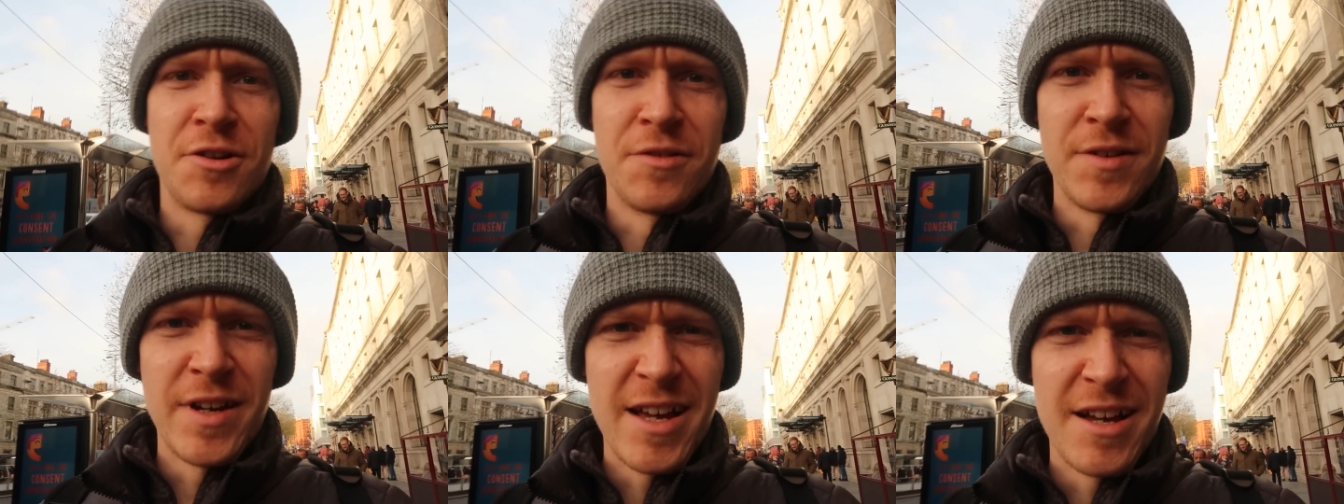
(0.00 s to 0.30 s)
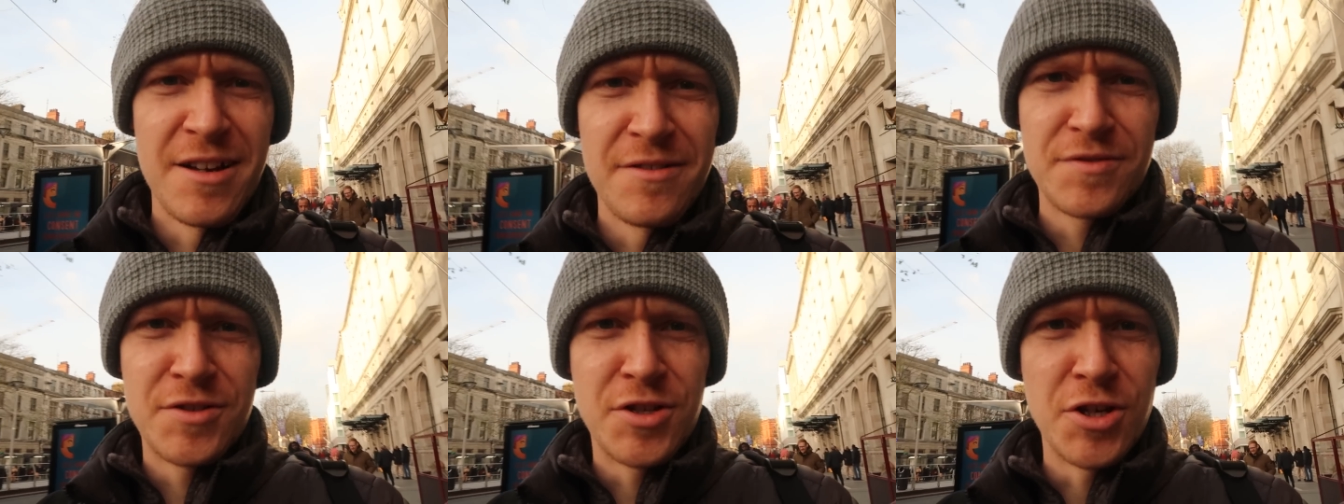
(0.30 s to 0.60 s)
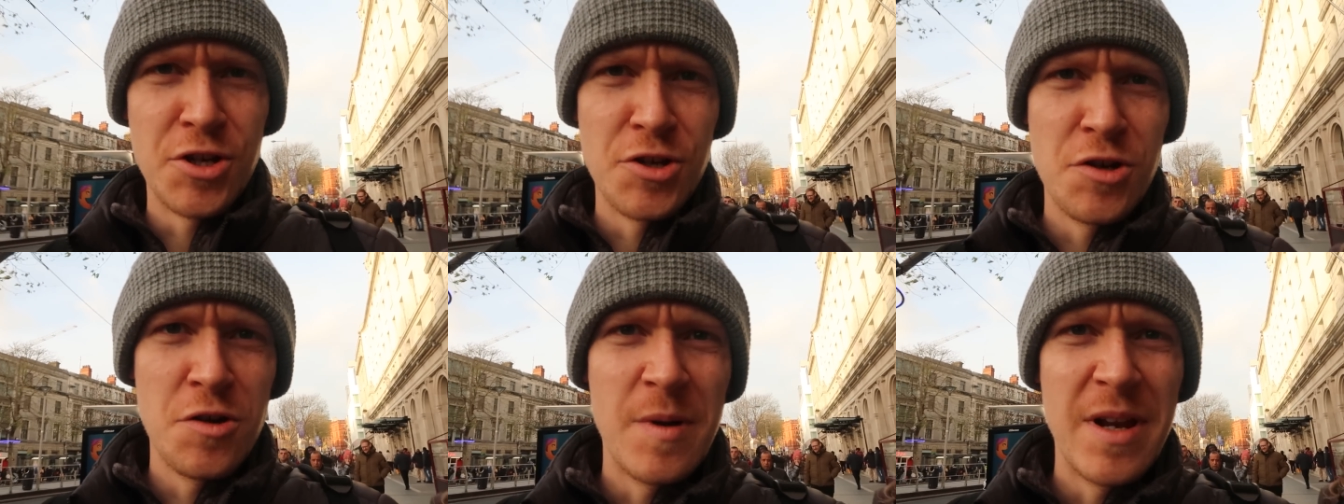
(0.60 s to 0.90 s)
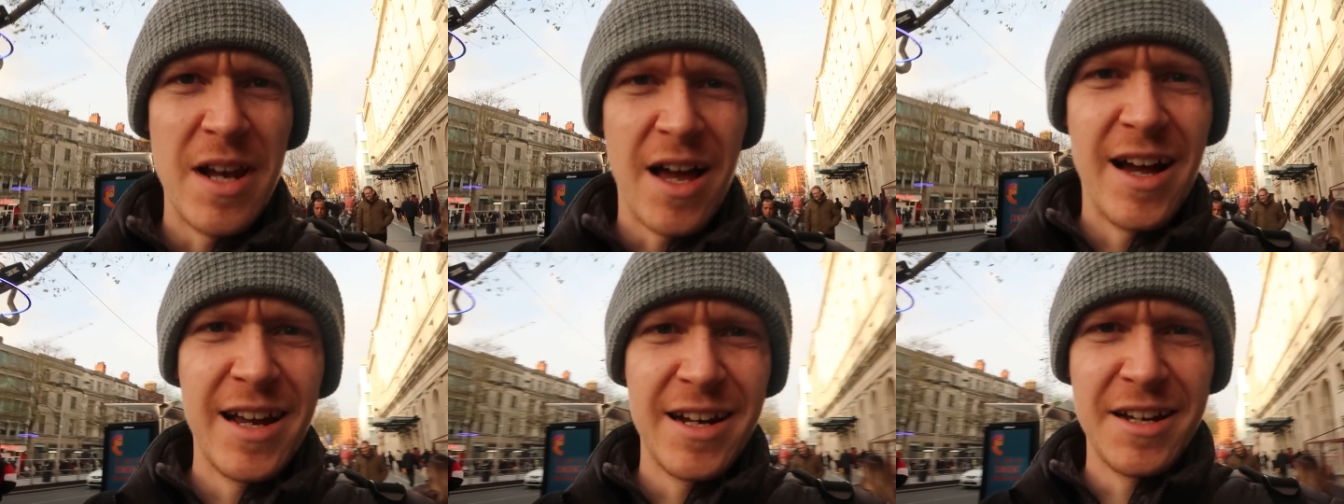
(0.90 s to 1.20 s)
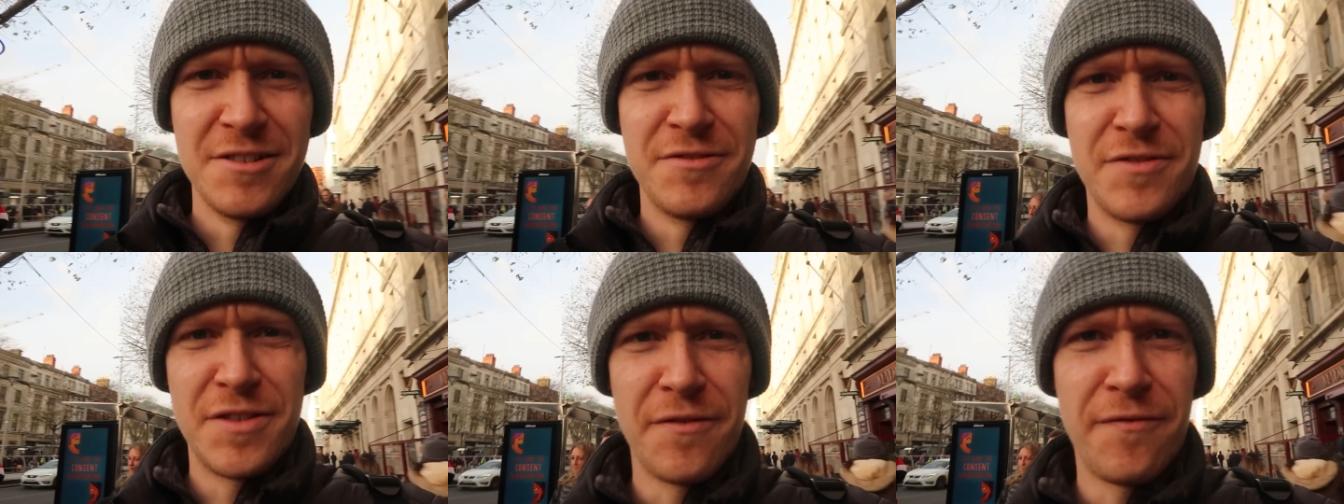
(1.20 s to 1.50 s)
currently 2:30 in
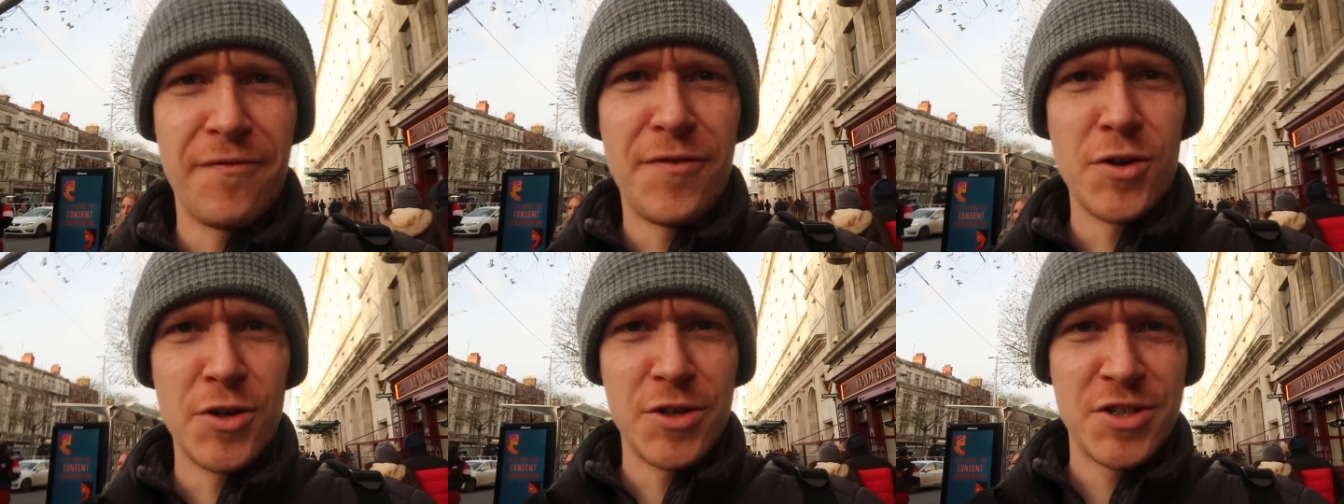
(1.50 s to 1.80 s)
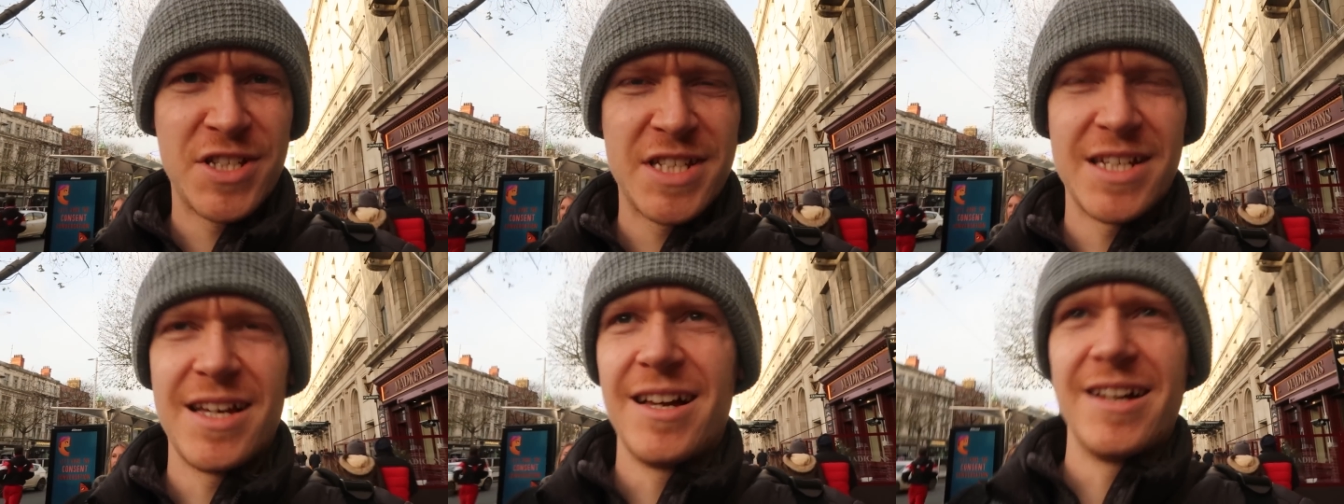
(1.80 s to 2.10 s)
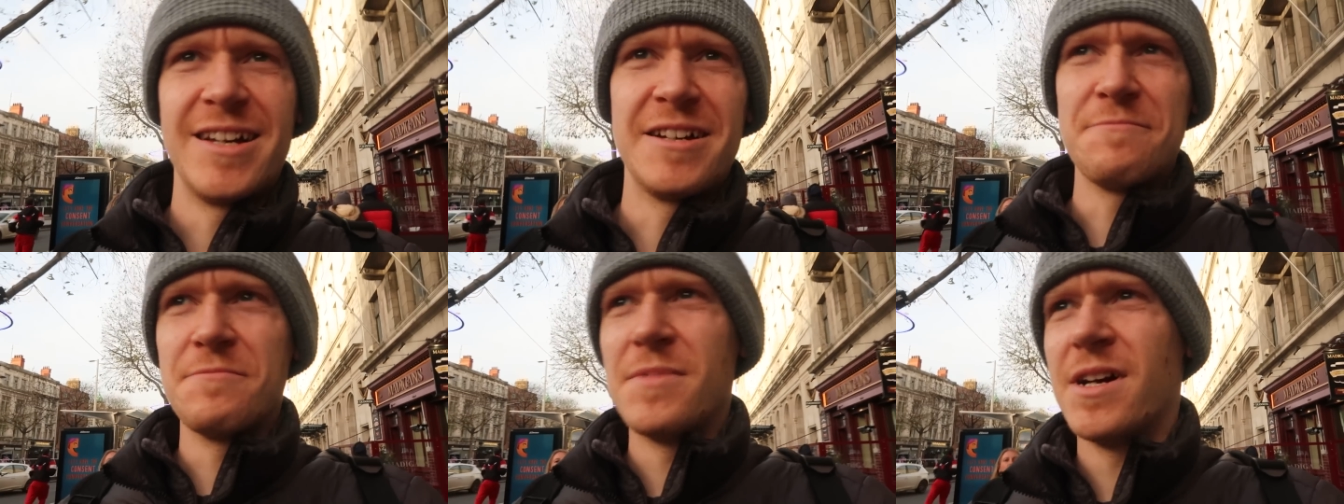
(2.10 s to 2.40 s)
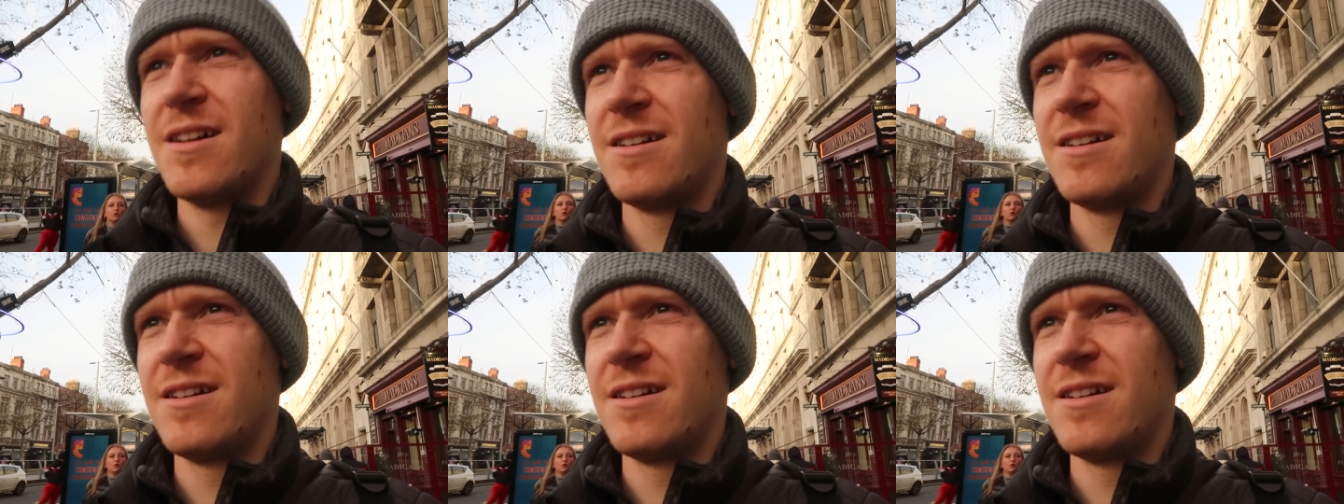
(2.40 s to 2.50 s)
Ireland for the first time.